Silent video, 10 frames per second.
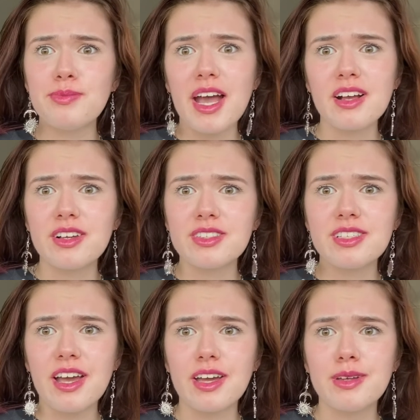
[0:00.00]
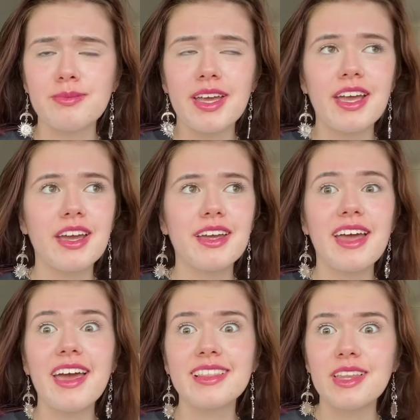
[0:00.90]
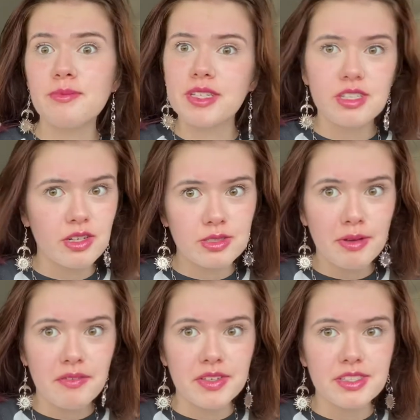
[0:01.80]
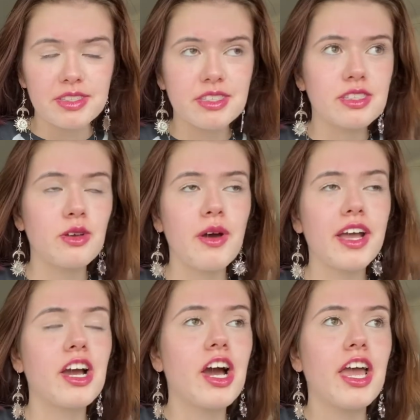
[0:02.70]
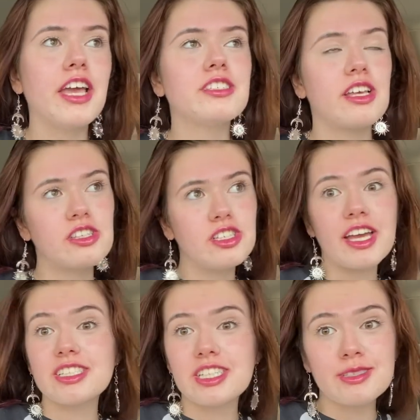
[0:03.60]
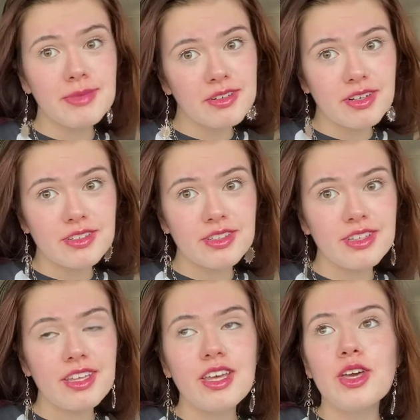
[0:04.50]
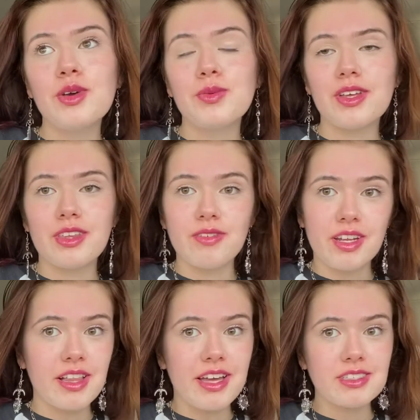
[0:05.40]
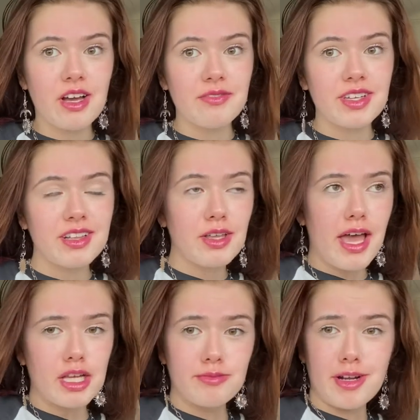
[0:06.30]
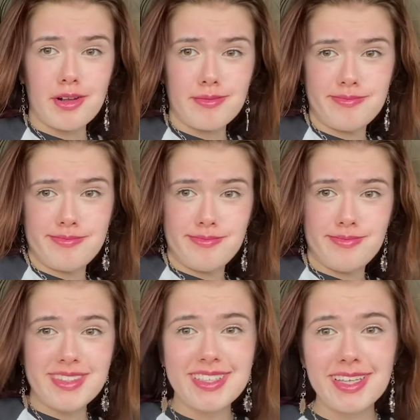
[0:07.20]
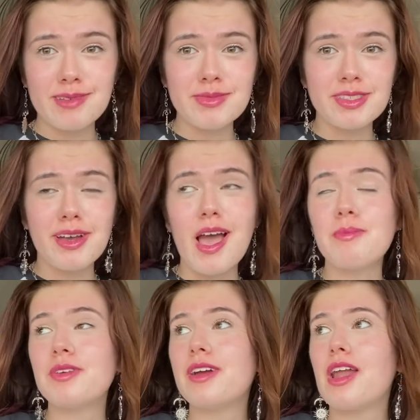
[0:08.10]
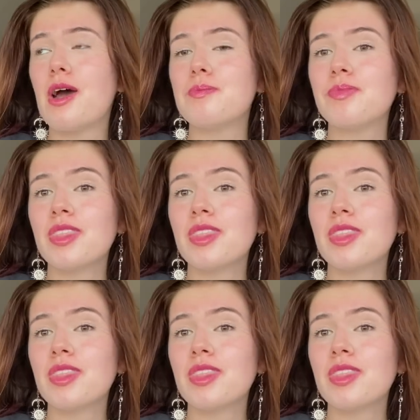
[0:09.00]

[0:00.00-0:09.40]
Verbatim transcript: back on time, and I love McDonald's breakfast. So I got a sausage, egg, cheese McGriddle with vanilla iced coffee and a little hash brown. I'm so happy right now.